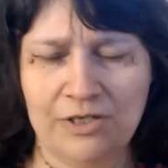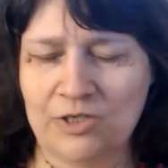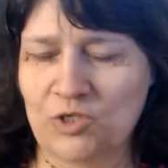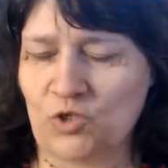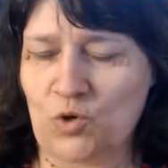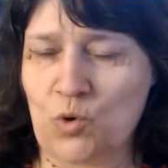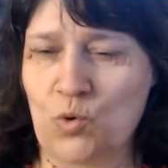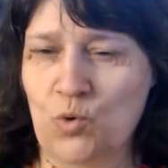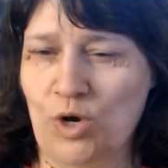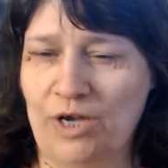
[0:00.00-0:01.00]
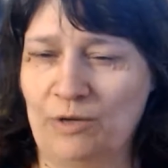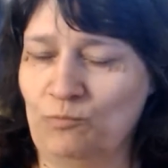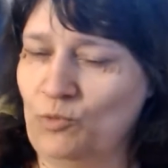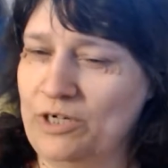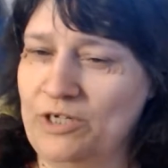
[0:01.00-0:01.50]
So I
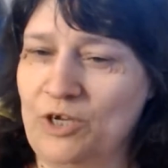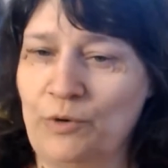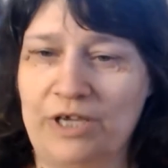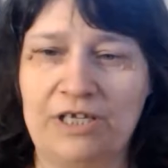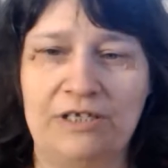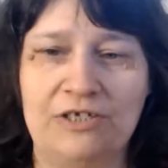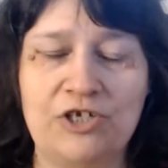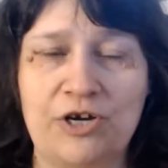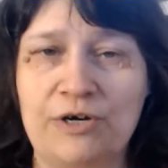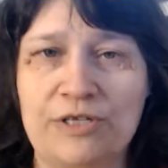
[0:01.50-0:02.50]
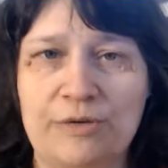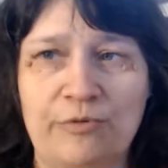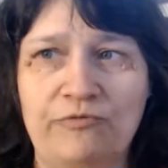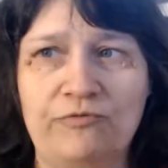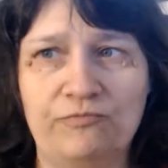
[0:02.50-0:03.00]
wanted to go ahead and share some
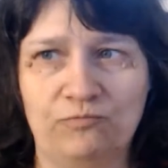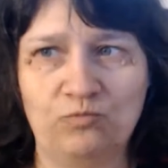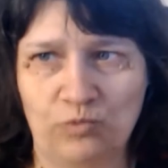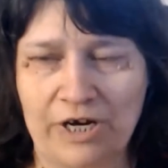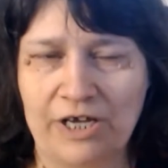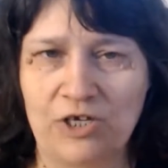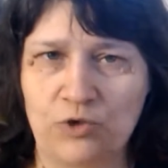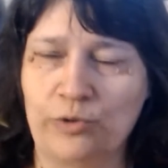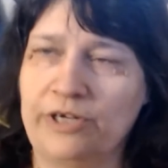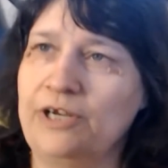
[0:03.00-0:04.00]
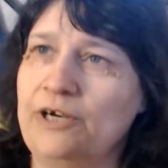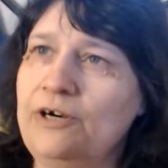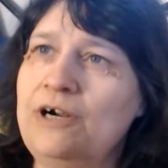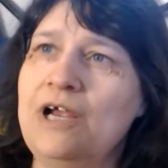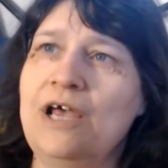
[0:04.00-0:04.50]
of what I enjoyed
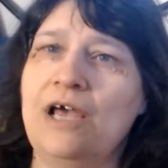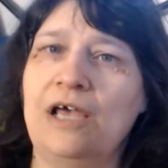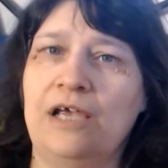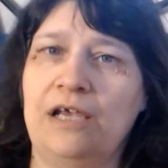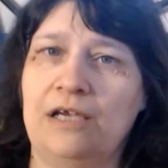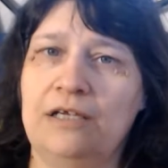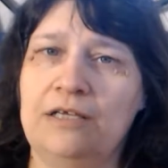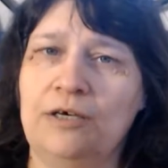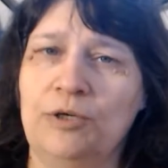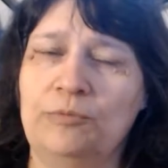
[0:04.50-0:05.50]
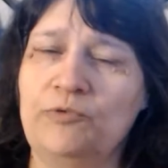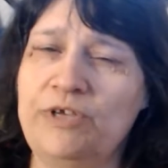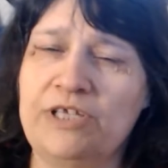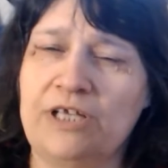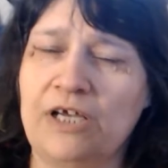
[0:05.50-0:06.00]
here, and the
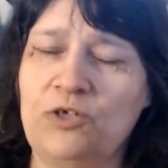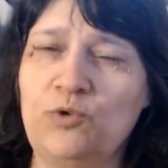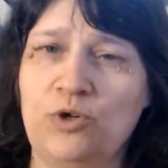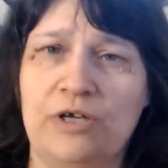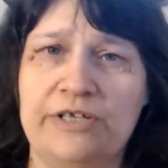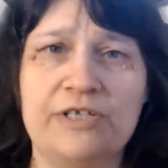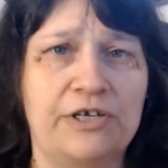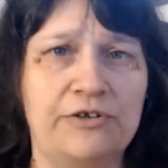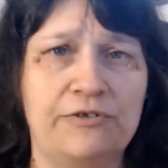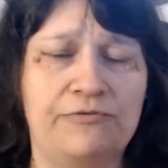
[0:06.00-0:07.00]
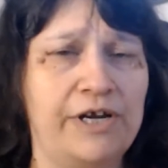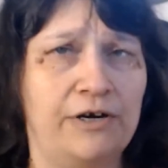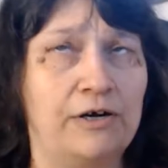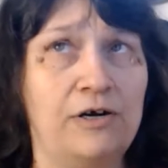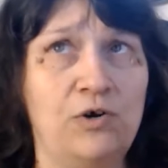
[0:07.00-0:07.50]
reason I do call this under the
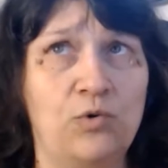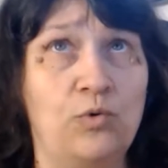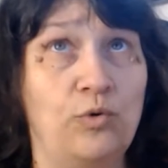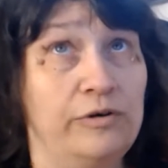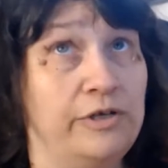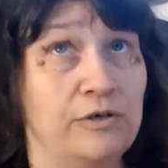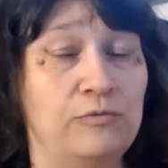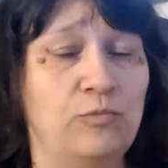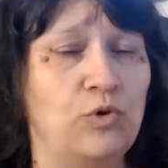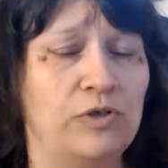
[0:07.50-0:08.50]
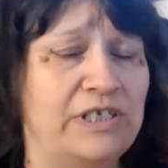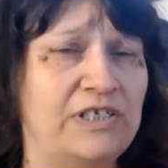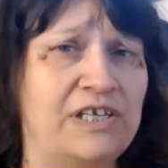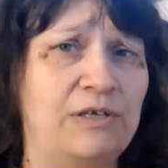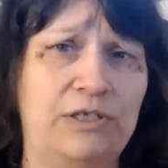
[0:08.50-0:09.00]
radar, or more or less
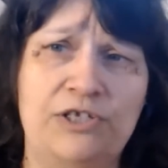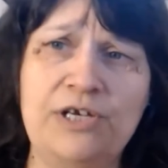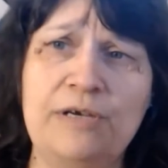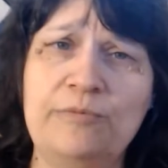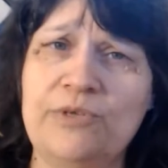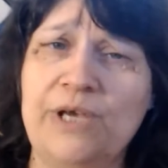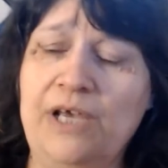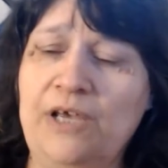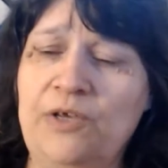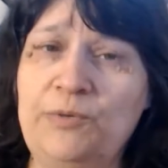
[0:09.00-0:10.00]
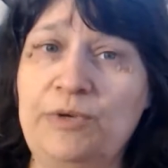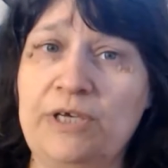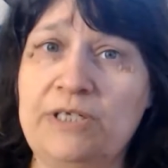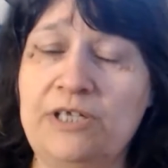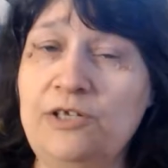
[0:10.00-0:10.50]
hidden gems, is
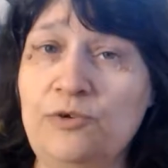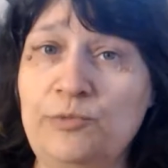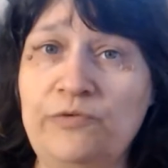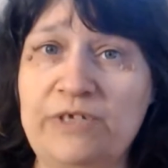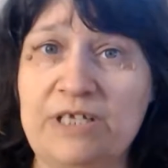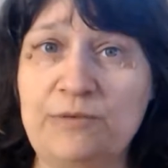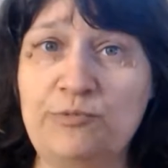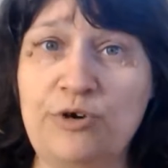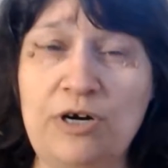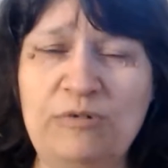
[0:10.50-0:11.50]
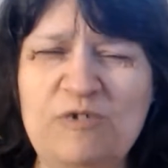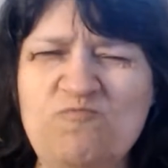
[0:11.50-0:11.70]
because these are movies that probably